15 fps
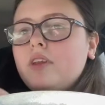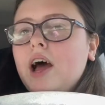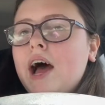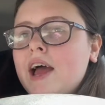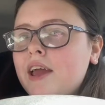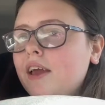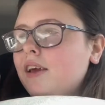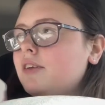
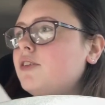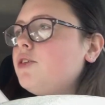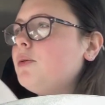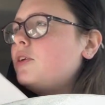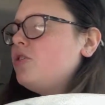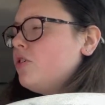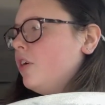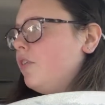I
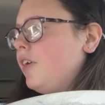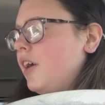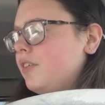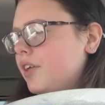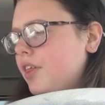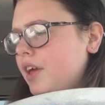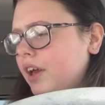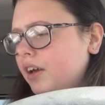switched over
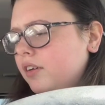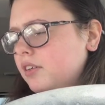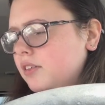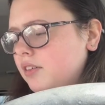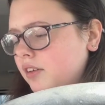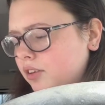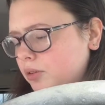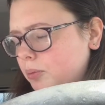everything
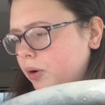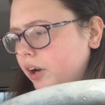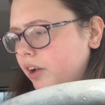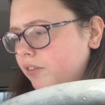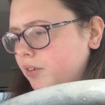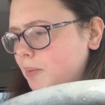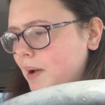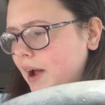this morning
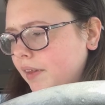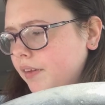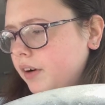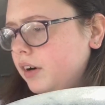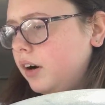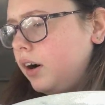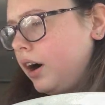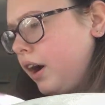from my other
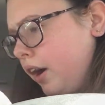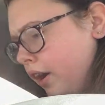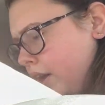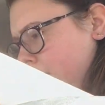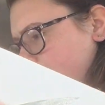car